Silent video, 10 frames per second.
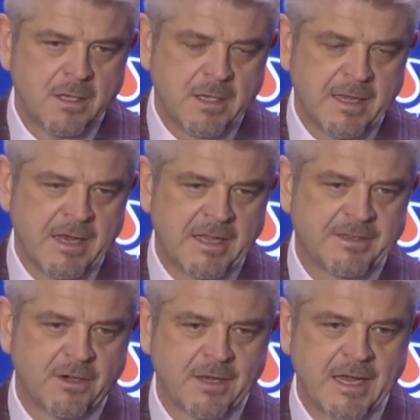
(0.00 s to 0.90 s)

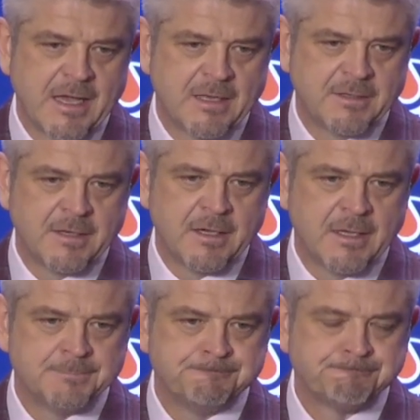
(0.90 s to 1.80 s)
Anton had
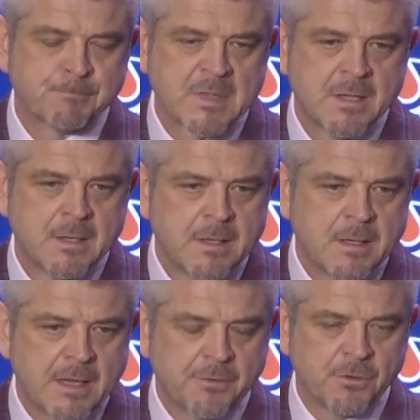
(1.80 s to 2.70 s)

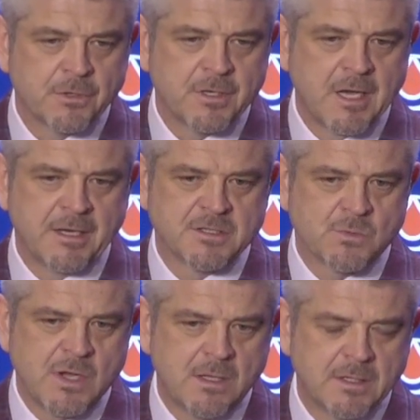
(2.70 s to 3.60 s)
a real good night as
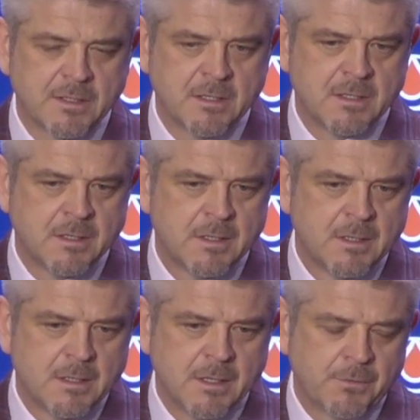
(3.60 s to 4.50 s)
well. And
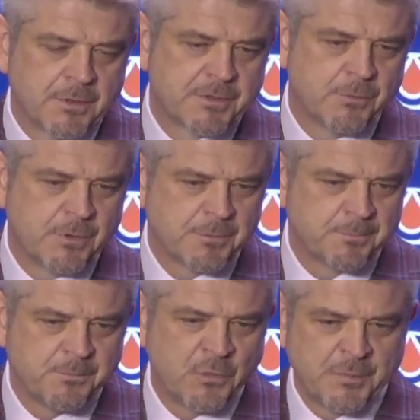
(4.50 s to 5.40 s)

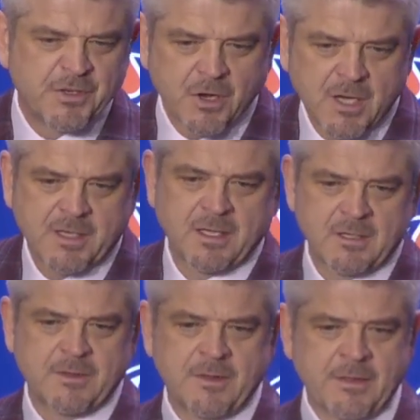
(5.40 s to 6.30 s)
we've been talking
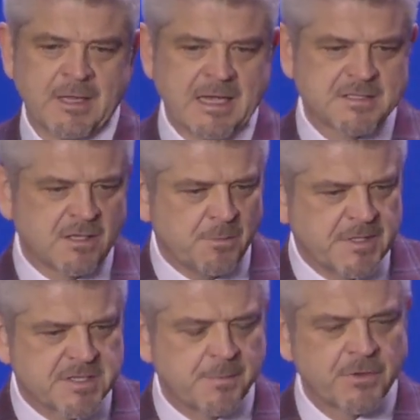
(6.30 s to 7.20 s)
the last little
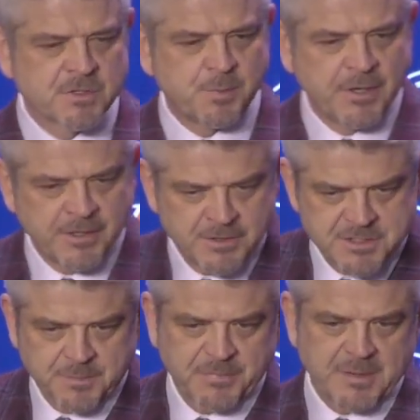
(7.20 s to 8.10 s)
bit. Some of those players
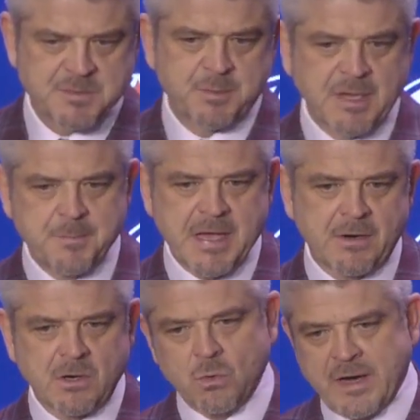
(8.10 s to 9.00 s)
sometimes play
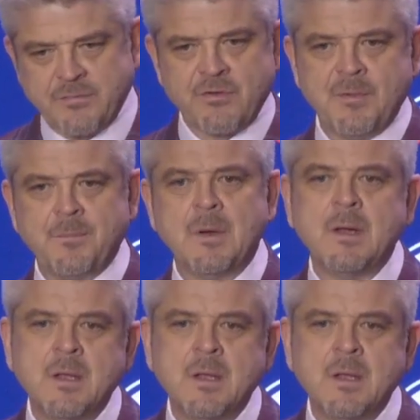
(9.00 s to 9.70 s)
better away from